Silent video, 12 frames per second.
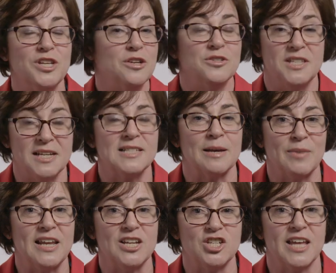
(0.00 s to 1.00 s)
use the
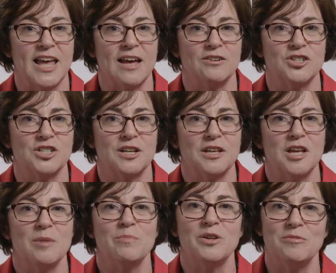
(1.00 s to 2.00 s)
examination couch.
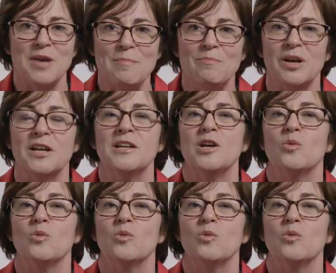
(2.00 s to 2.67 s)
But remember,